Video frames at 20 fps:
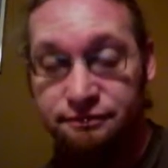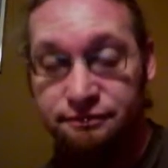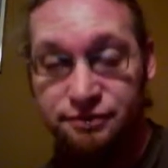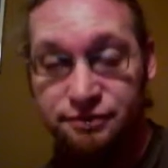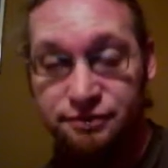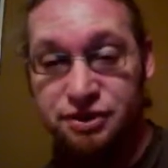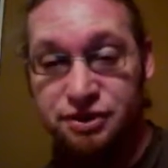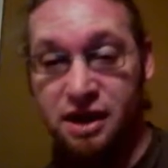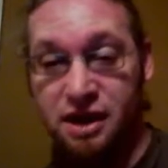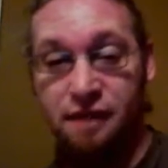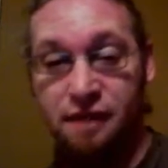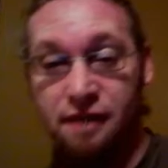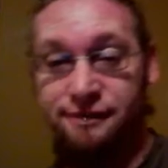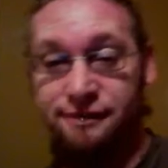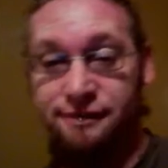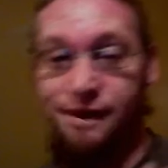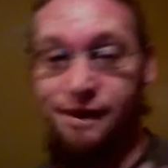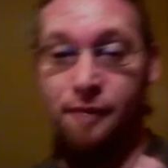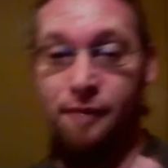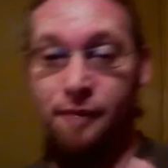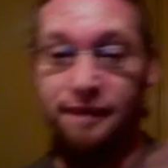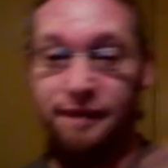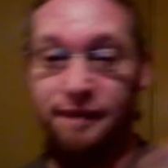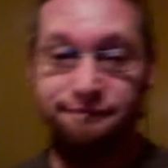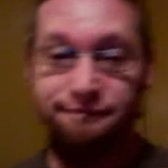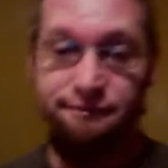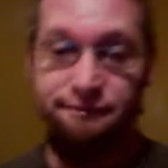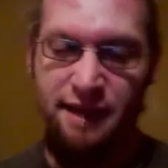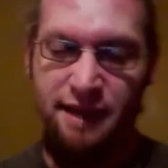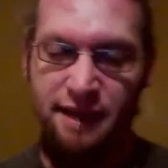share,
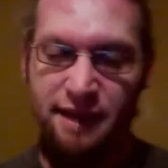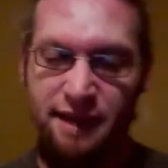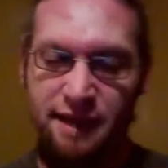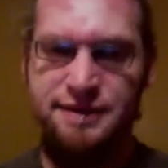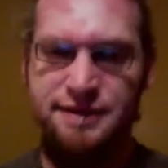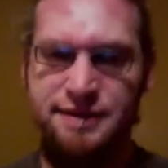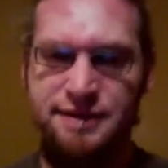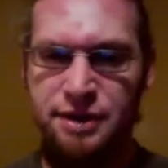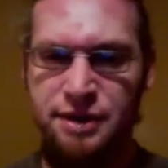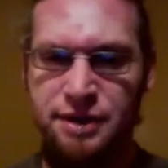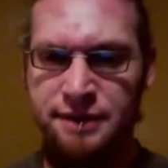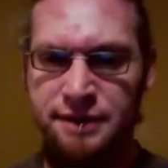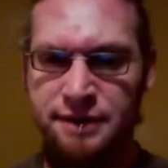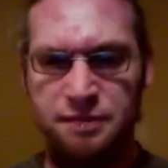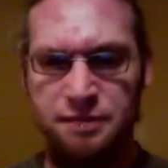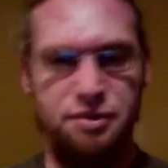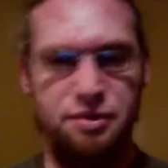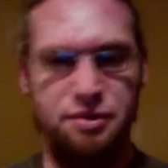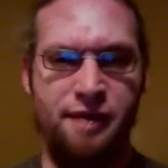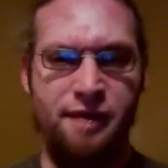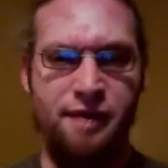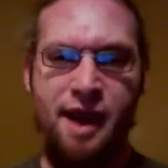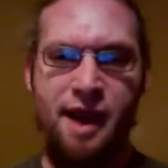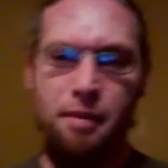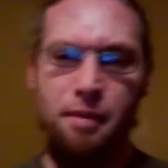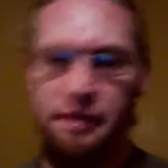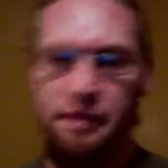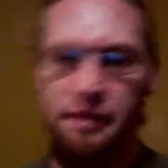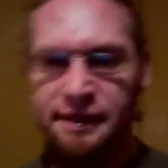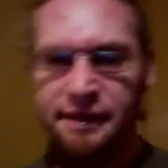comment. I guess you could
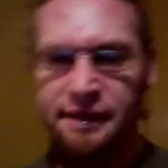subscribe.